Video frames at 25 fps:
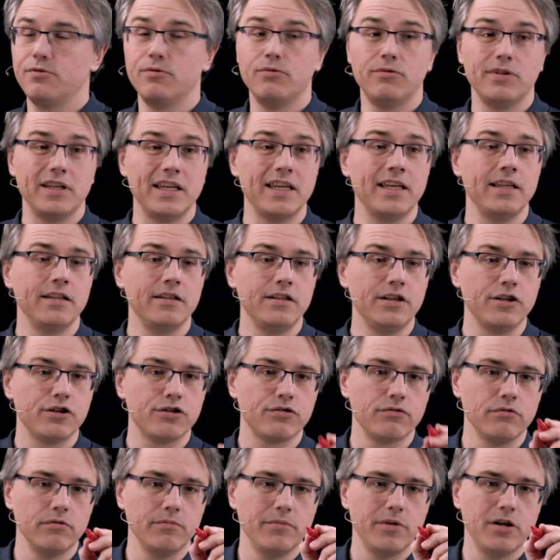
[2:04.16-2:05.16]
your
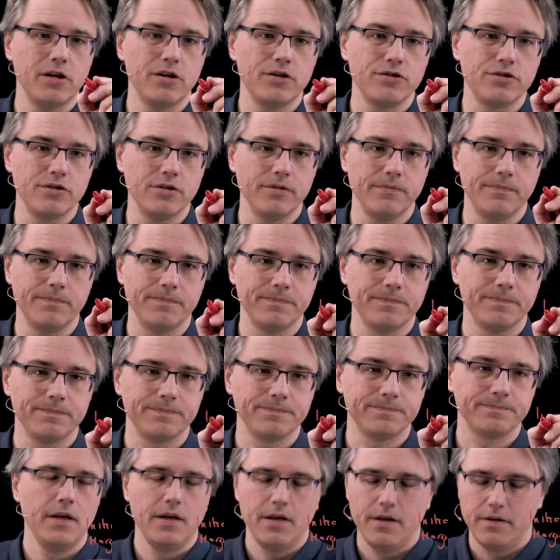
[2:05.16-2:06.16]
initial margin.
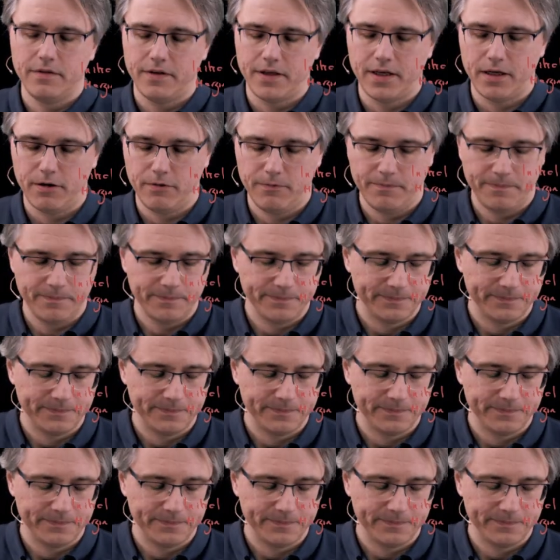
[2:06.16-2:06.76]
Now,